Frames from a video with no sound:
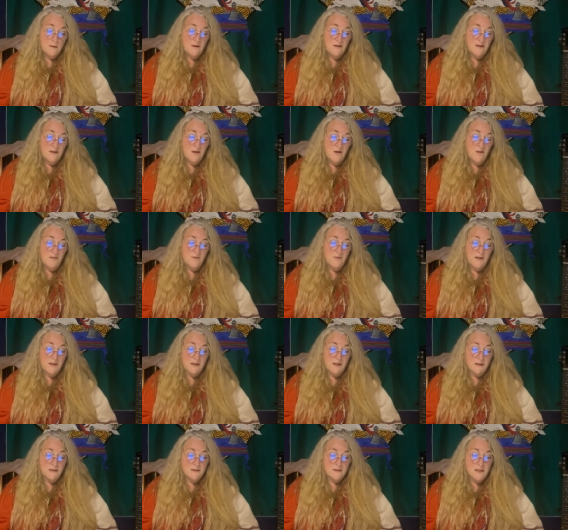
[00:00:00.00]
I
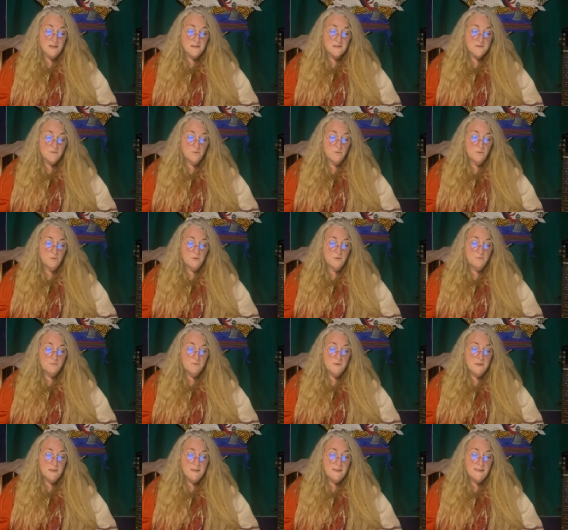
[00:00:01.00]
think that's all you
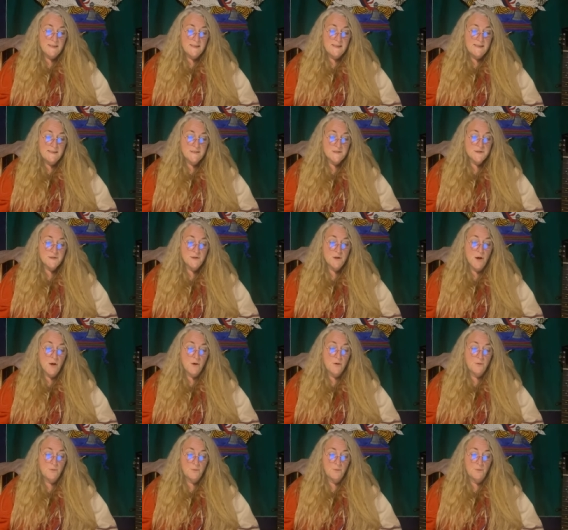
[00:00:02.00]
really need to
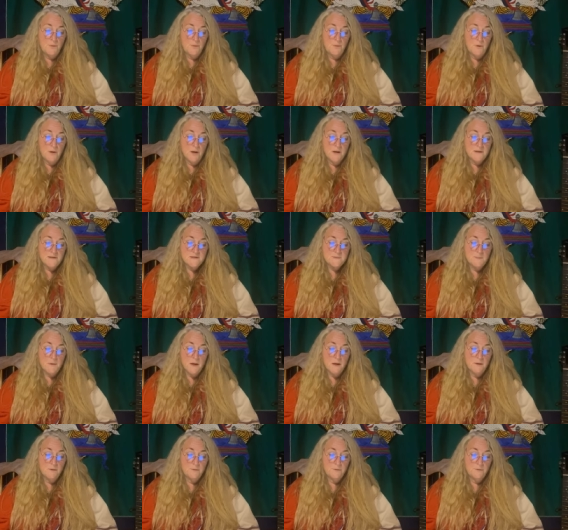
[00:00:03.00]
know, I
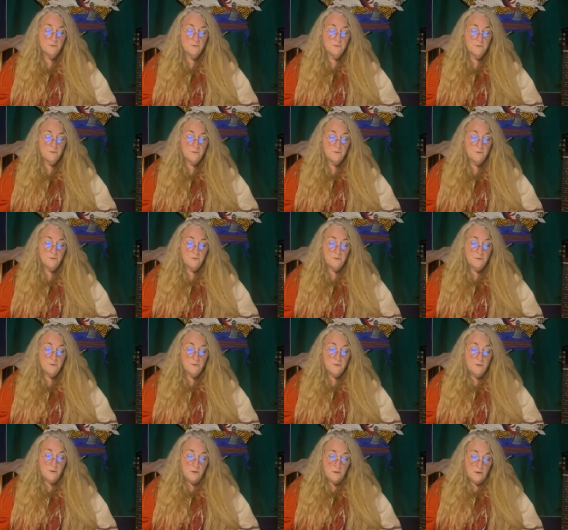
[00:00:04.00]
smiled.
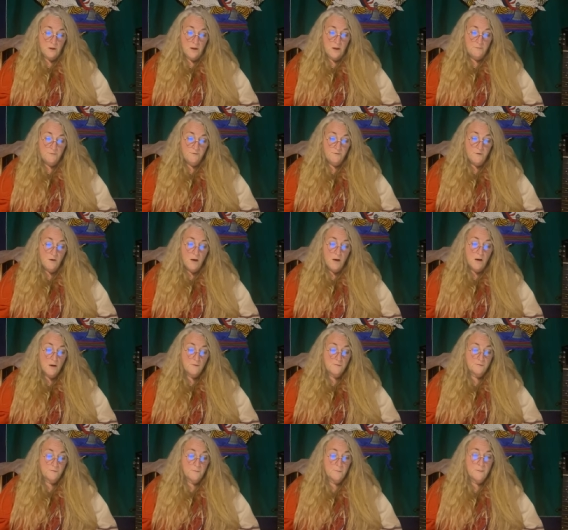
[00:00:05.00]
I'm far
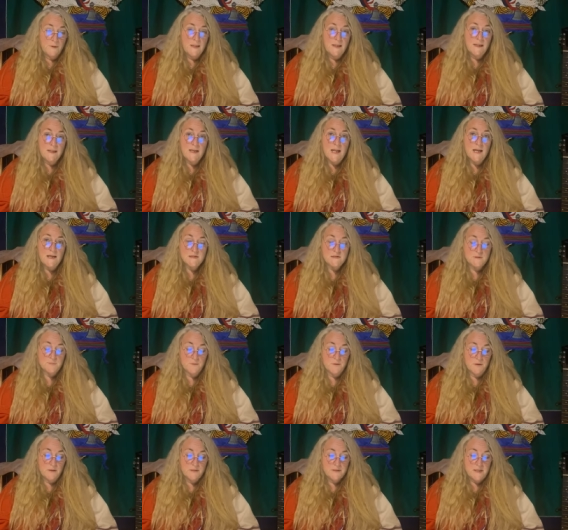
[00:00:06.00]
from being an
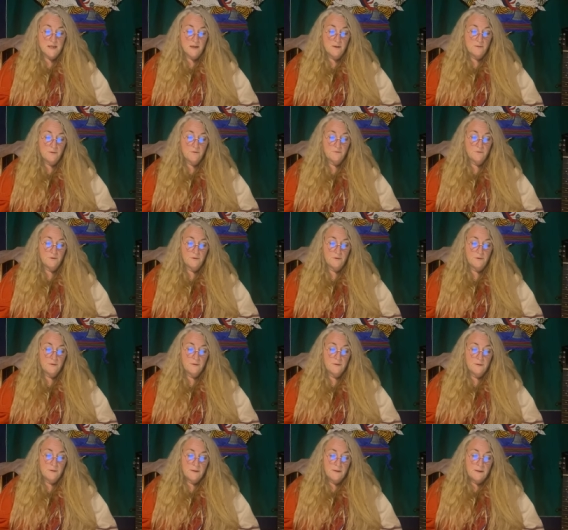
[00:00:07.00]
expert, however.
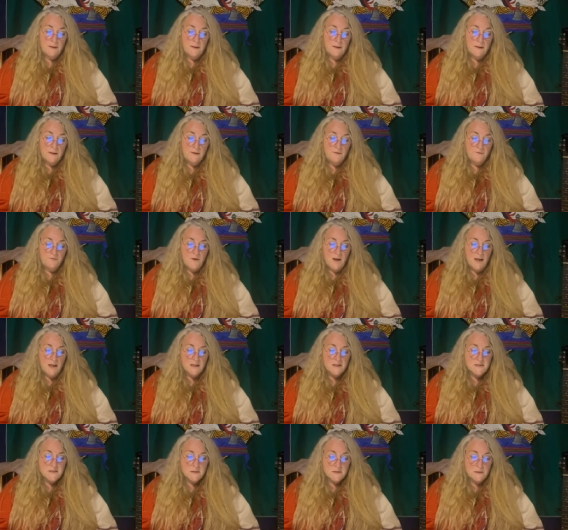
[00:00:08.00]
In
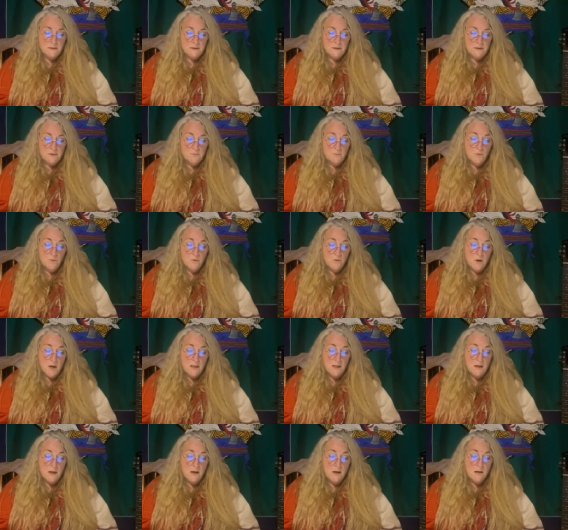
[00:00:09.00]
fact, the more I
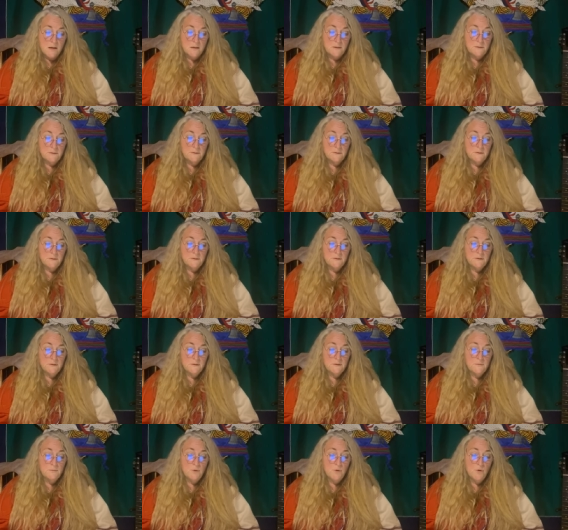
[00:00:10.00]
learn,
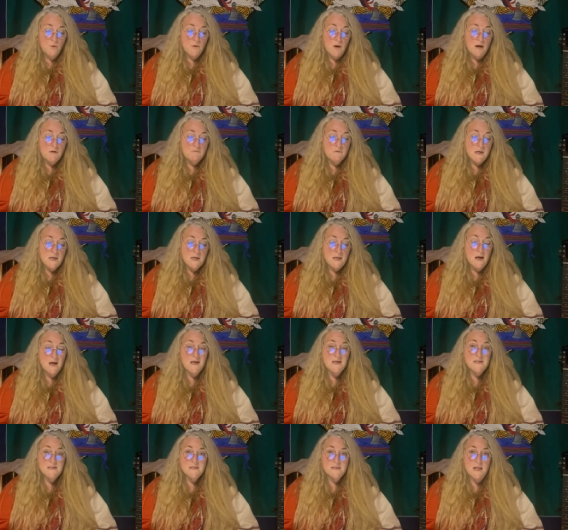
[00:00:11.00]
the more I
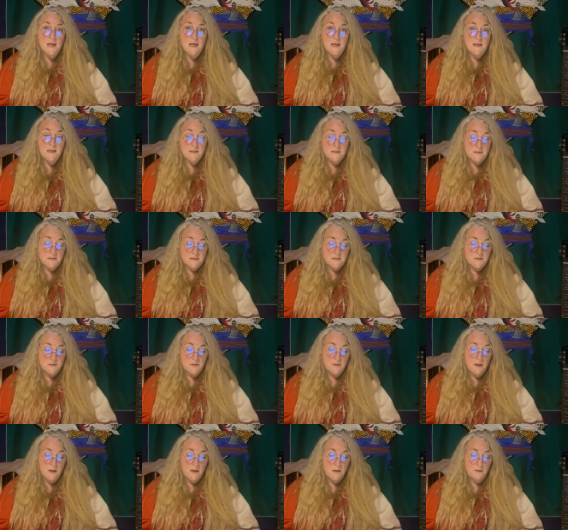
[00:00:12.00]
realise there is to
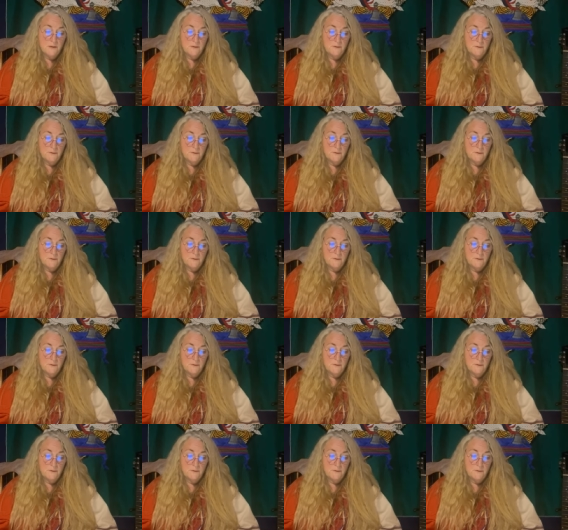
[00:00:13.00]
learn.